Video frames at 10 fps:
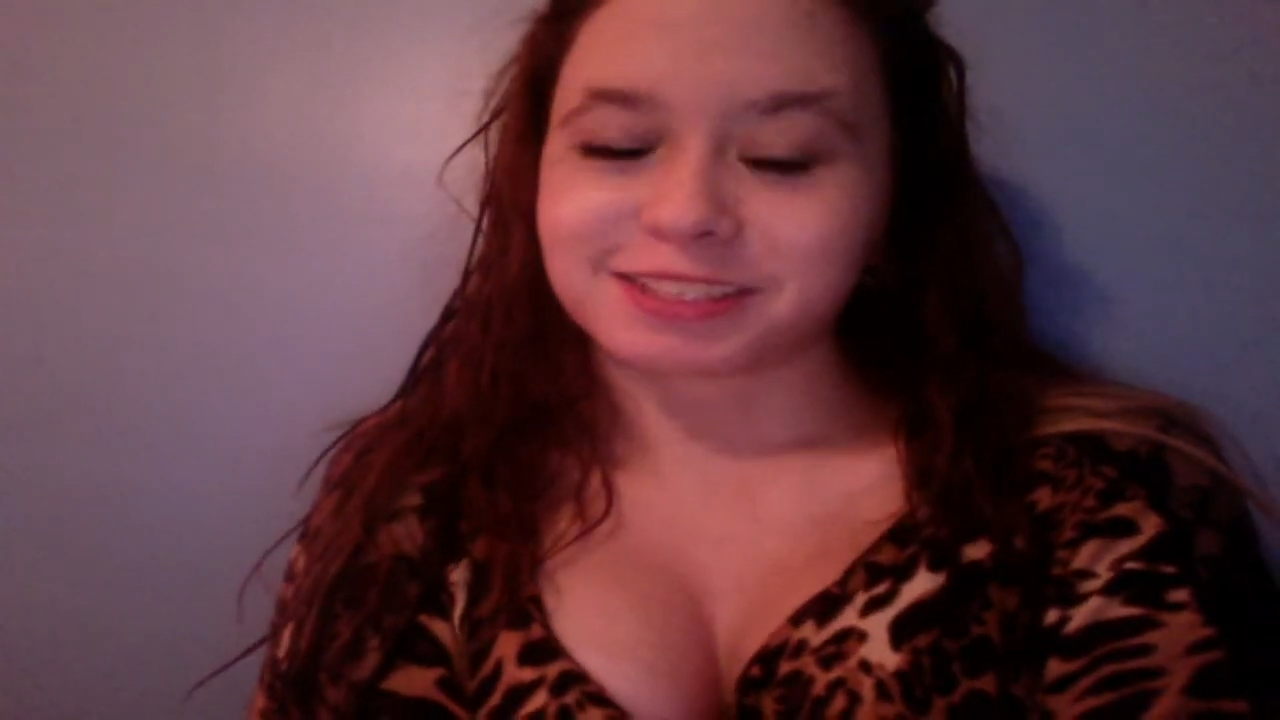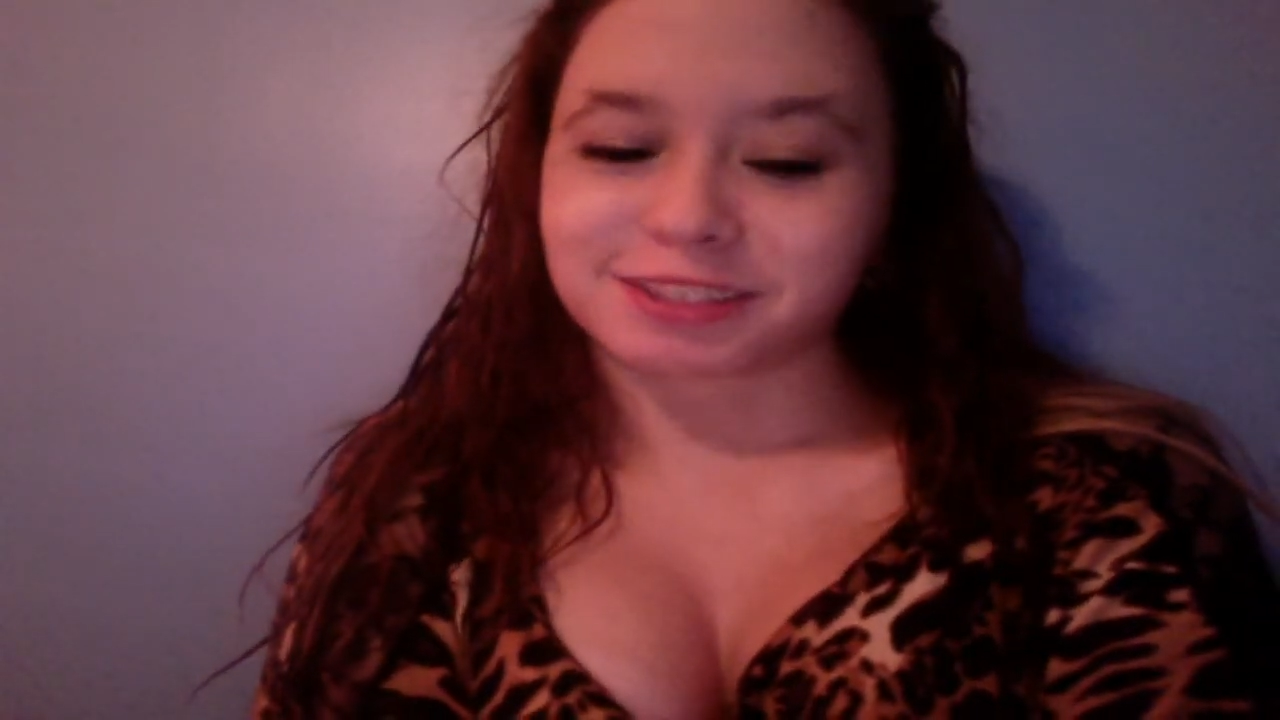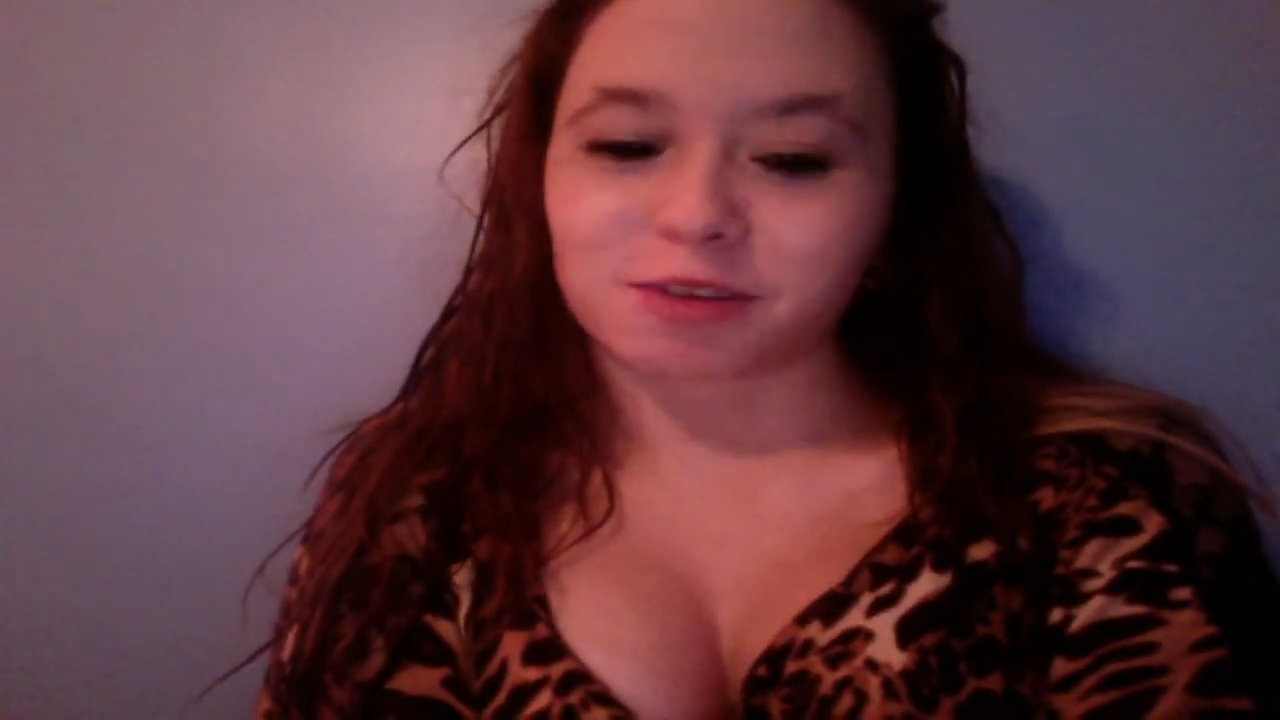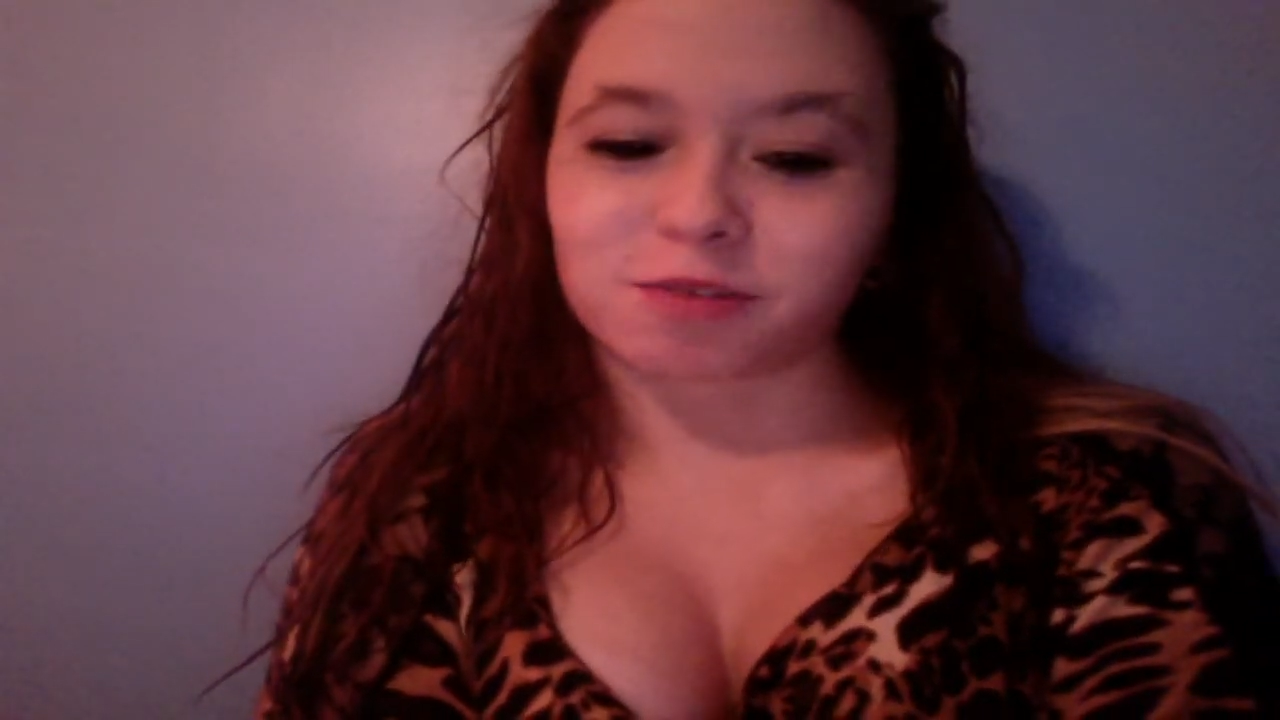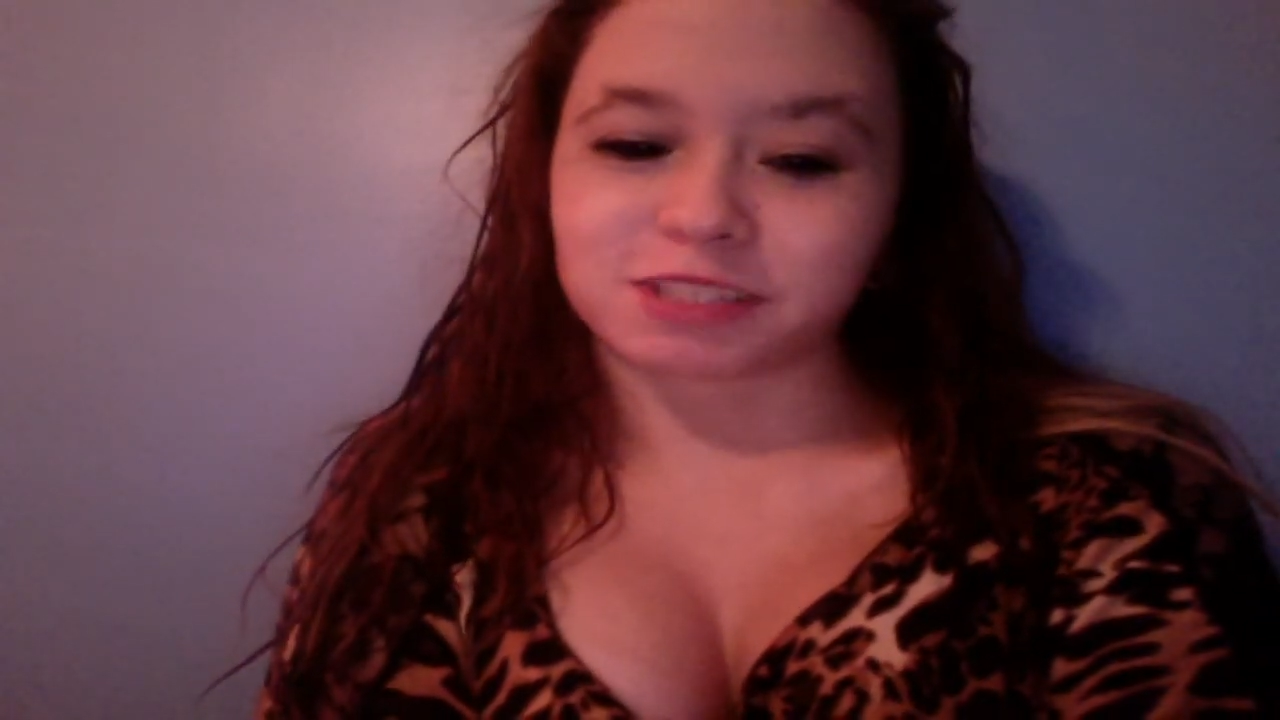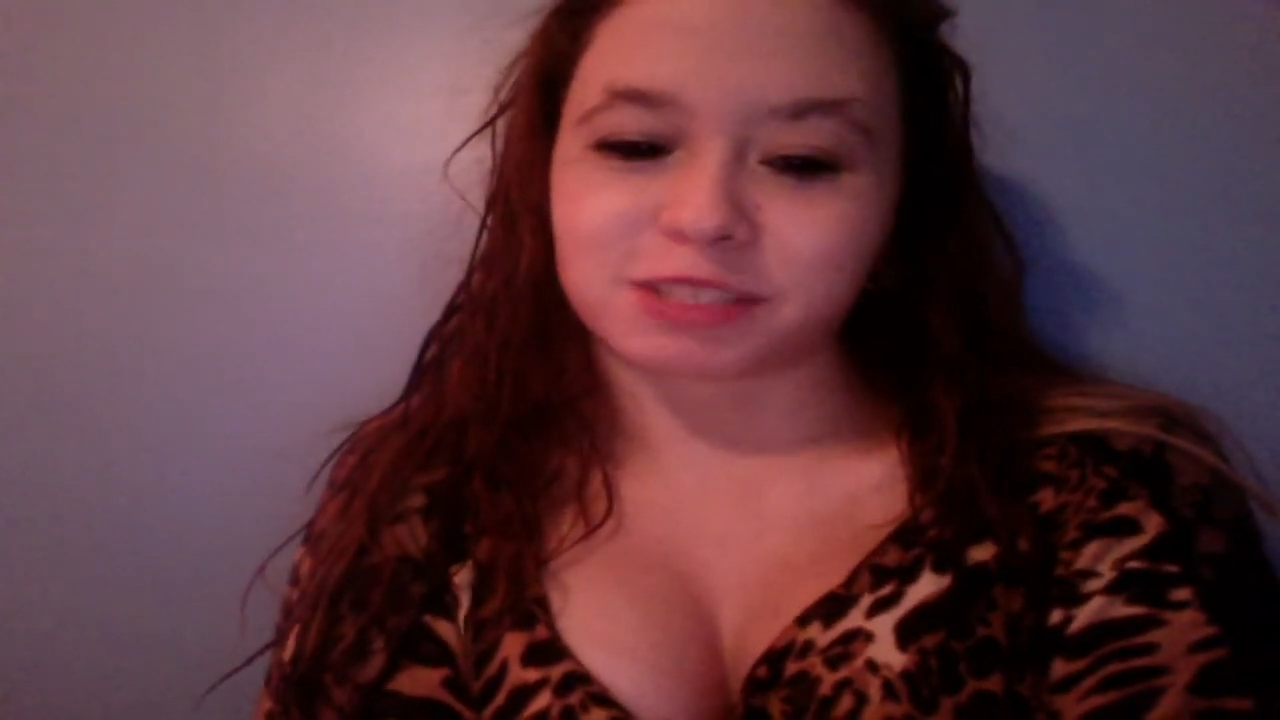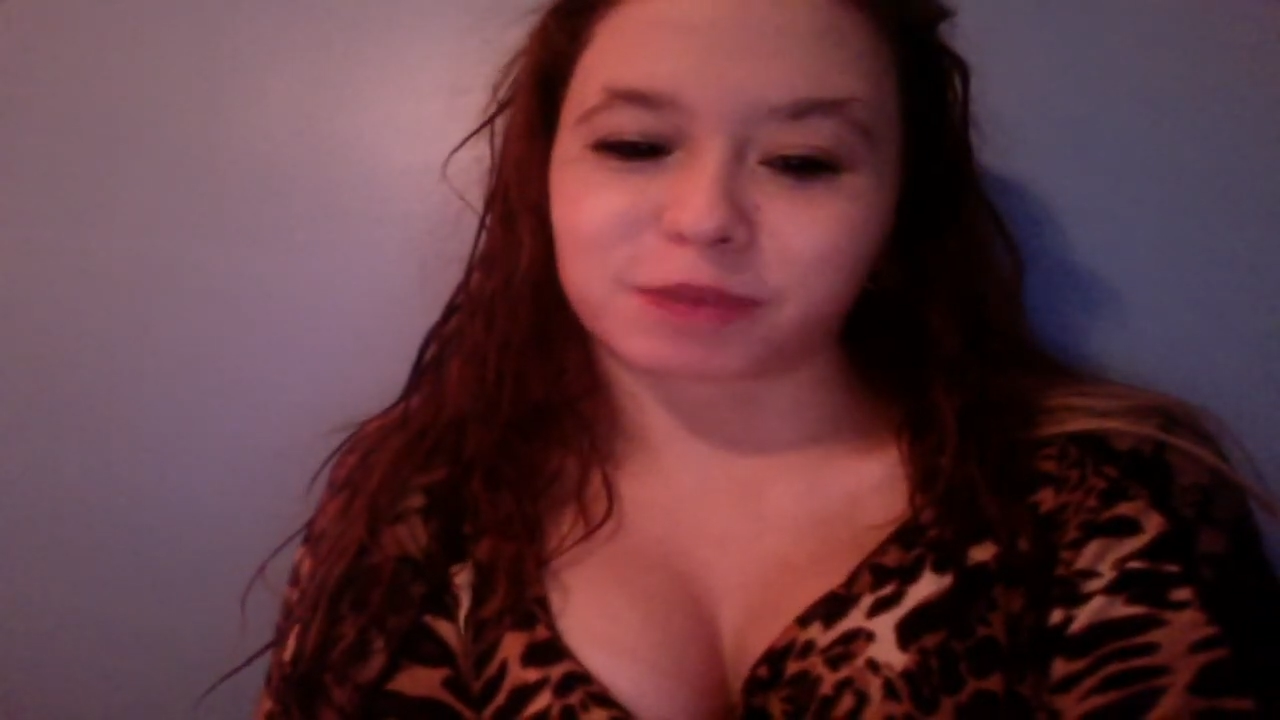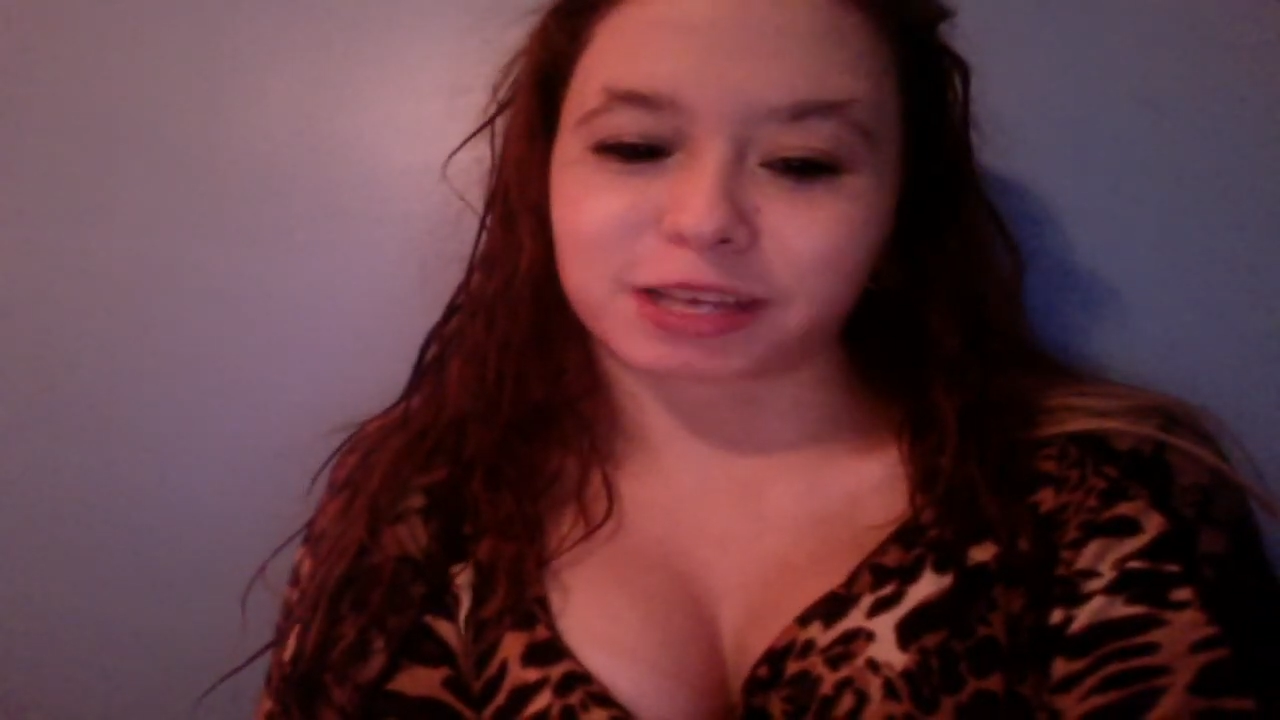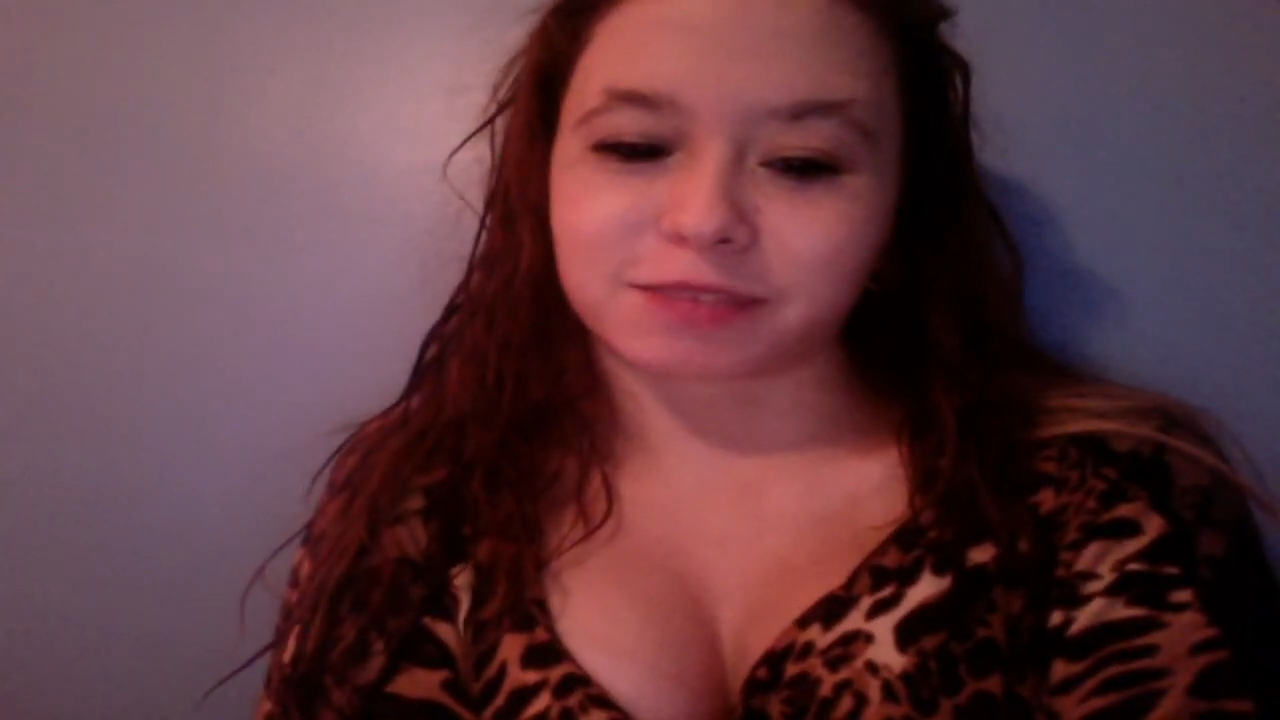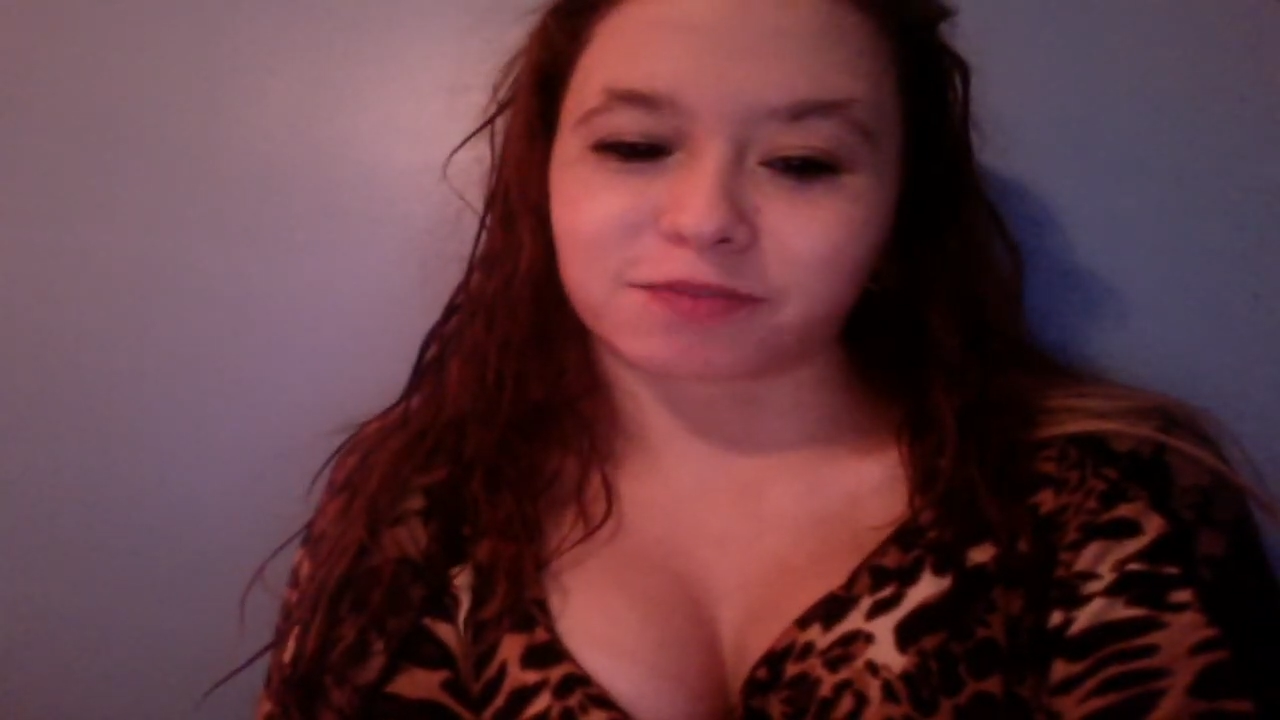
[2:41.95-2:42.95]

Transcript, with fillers: So expect